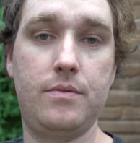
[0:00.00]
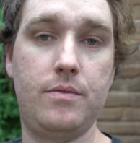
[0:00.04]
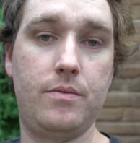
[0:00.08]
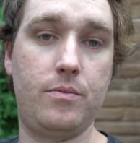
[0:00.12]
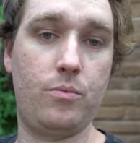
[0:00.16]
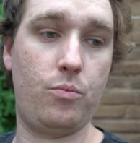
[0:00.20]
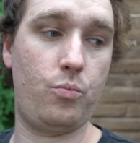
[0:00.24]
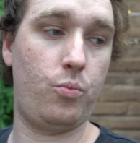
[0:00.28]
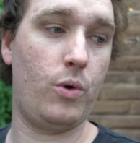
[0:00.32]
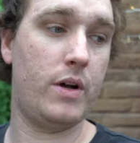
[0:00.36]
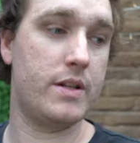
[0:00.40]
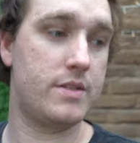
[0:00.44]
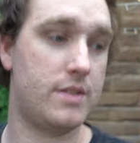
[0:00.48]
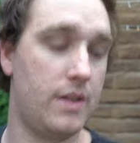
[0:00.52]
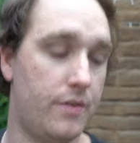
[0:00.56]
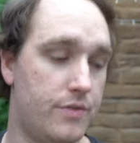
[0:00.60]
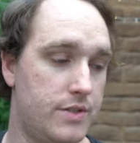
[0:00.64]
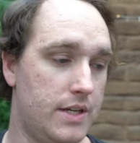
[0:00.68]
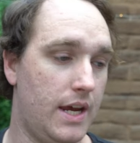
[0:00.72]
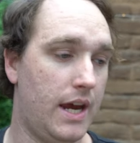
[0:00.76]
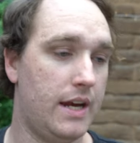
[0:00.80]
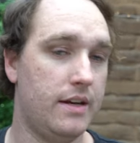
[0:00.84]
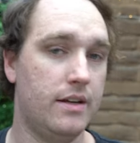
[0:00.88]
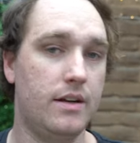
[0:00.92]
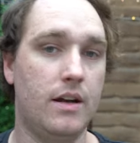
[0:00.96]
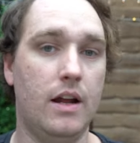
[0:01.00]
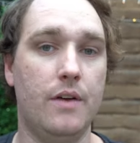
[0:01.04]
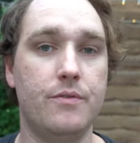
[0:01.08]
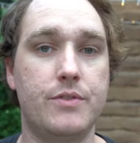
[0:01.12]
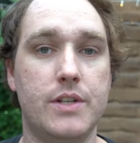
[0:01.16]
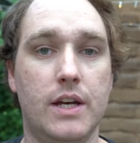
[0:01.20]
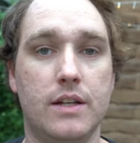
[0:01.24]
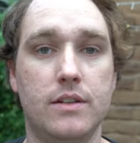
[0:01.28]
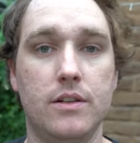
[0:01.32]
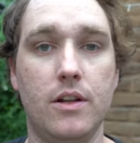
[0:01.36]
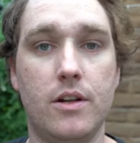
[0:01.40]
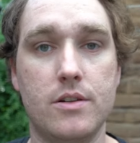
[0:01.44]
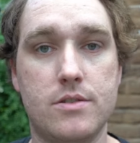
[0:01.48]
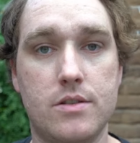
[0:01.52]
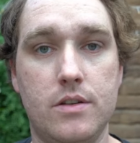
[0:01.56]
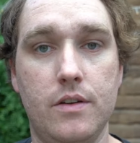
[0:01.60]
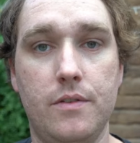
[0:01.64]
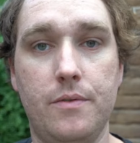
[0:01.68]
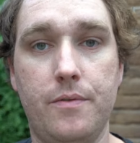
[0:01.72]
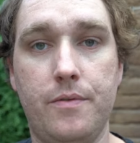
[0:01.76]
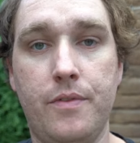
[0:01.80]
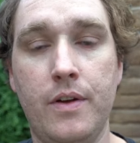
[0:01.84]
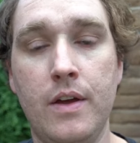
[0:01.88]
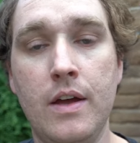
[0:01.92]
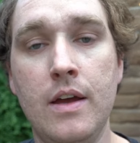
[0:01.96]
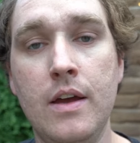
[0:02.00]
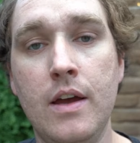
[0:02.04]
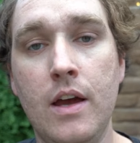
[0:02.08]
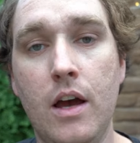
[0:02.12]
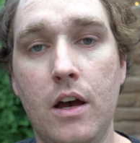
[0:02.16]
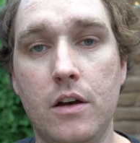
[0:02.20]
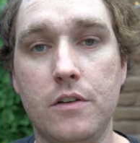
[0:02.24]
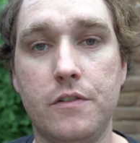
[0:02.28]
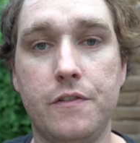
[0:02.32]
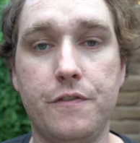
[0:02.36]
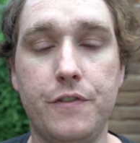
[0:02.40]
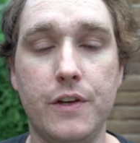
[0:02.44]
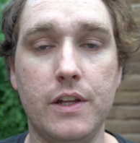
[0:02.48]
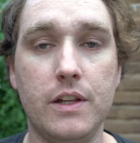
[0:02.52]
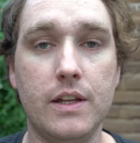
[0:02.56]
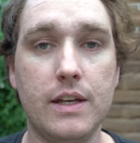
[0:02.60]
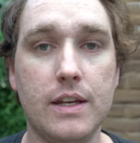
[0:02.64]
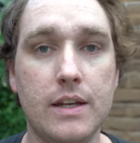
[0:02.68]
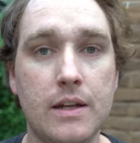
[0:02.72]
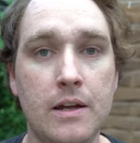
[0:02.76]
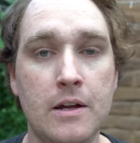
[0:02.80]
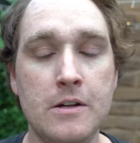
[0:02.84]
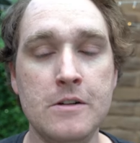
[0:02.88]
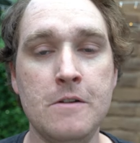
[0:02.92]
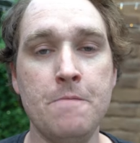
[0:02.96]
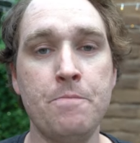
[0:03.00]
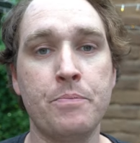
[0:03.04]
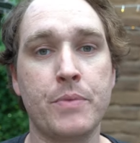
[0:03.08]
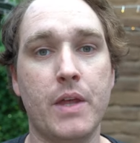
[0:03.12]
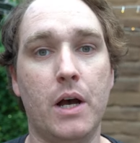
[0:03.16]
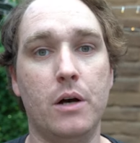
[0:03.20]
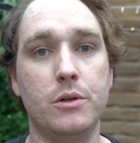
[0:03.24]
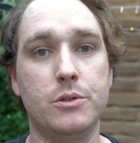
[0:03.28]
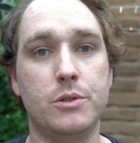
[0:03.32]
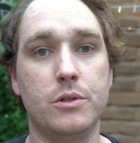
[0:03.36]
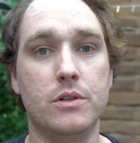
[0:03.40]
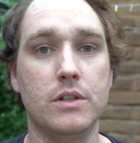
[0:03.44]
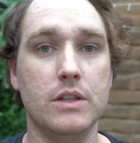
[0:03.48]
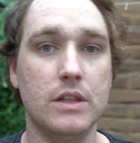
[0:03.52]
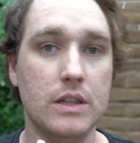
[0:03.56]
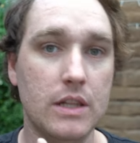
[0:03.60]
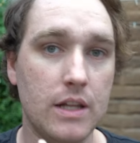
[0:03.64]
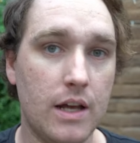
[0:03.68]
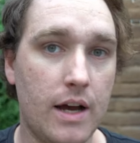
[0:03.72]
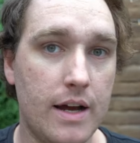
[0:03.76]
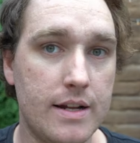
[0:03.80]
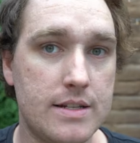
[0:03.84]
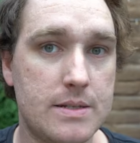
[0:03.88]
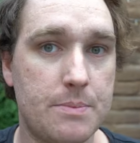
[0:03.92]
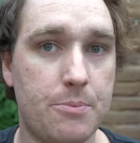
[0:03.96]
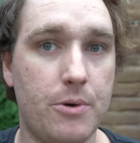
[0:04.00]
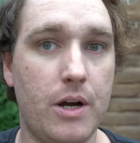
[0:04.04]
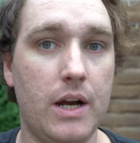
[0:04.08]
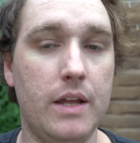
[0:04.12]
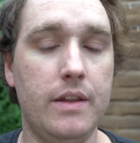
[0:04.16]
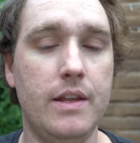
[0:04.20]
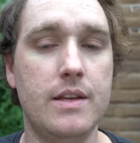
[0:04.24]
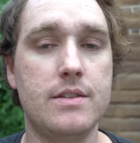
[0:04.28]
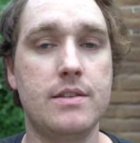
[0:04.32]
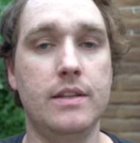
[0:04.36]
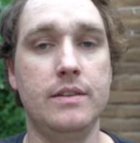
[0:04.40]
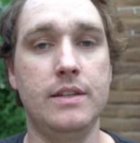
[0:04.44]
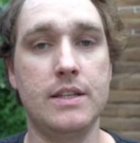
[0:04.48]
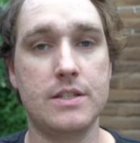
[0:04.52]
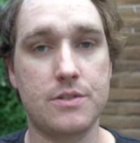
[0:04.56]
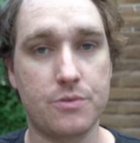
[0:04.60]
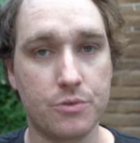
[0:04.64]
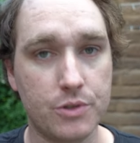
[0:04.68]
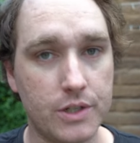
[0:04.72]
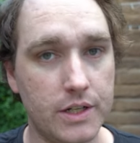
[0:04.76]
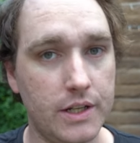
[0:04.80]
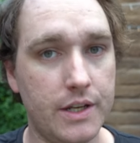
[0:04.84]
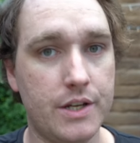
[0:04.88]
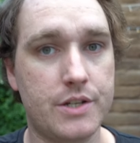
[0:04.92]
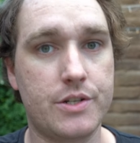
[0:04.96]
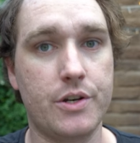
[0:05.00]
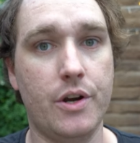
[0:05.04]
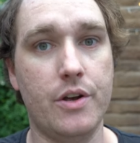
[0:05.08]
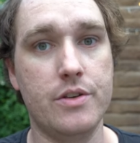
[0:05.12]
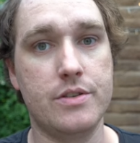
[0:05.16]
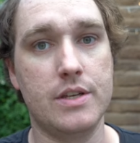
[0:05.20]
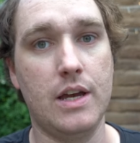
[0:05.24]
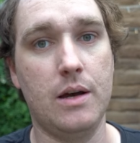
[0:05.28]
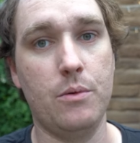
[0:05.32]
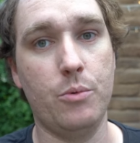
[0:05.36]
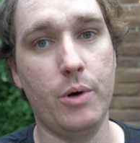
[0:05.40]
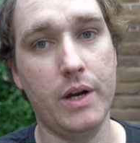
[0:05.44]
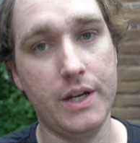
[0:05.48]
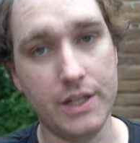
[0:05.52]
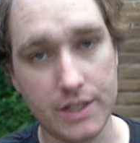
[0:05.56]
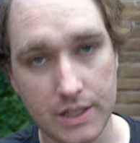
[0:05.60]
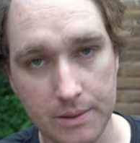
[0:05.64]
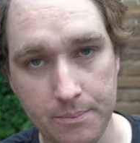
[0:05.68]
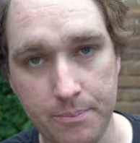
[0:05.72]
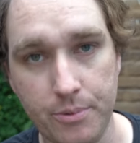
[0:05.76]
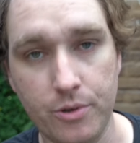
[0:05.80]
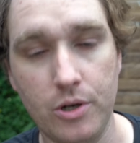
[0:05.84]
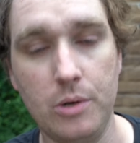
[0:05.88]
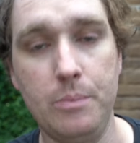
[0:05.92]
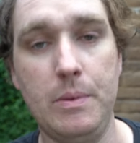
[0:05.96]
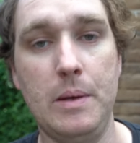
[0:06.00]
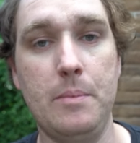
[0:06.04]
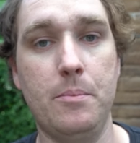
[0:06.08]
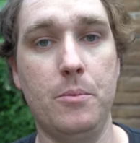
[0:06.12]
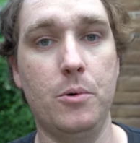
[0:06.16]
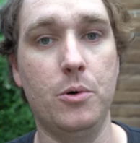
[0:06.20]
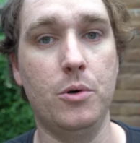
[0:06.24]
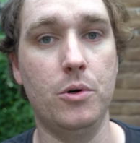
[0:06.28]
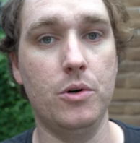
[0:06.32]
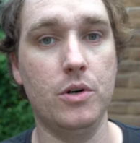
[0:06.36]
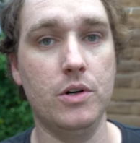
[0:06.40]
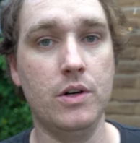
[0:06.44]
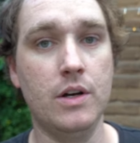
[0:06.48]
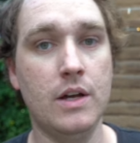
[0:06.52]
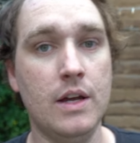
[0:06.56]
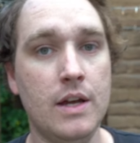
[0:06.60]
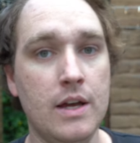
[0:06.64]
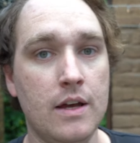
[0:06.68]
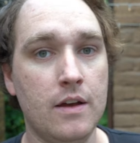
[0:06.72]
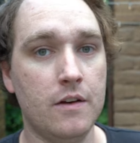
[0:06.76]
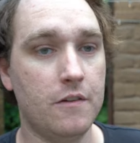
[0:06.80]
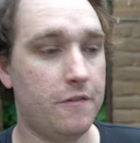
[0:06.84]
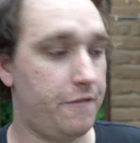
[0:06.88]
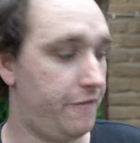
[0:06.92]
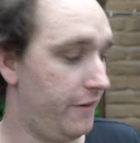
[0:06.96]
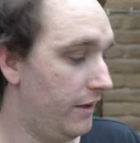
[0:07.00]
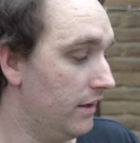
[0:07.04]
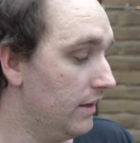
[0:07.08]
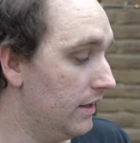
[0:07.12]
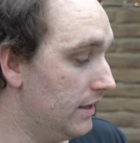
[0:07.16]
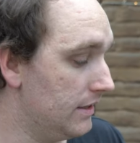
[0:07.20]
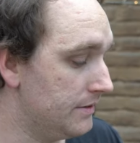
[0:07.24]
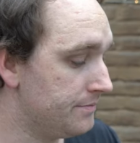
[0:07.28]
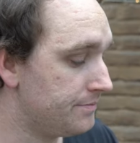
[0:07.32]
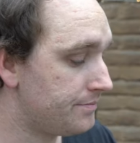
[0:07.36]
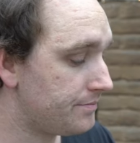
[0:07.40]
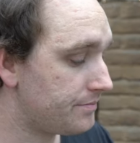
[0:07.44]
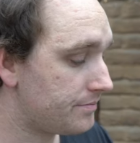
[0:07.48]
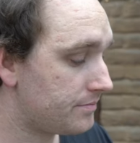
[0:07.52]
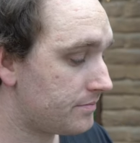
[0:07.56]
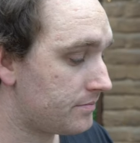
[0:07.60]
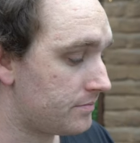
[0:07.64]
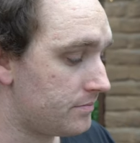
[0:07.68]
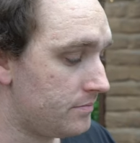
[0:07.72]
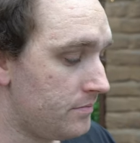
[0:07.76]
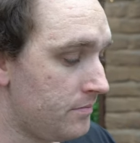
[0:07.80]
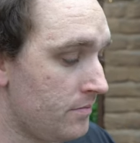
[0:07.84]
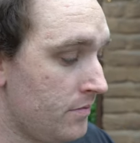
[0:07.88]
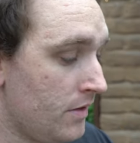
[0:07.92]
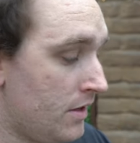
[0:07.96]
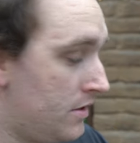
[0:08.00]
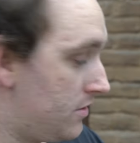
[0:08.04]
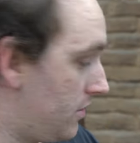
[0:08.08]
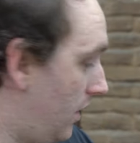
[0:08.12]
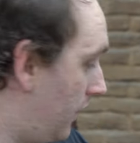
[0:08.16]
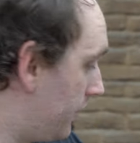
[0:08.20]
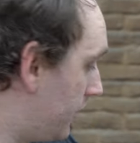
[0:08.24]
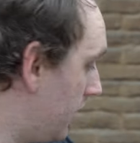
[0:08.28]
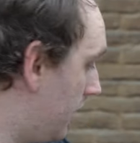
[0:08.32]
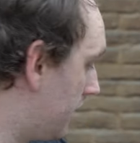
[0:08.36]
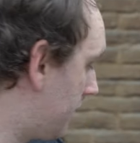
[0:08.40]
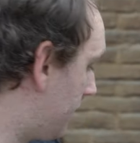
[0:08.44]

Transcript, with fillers: Once I've sanded, I've done lots of, of filling. I'll do a light spray of this and this really shows up where you can put a bit more filler. So I've gone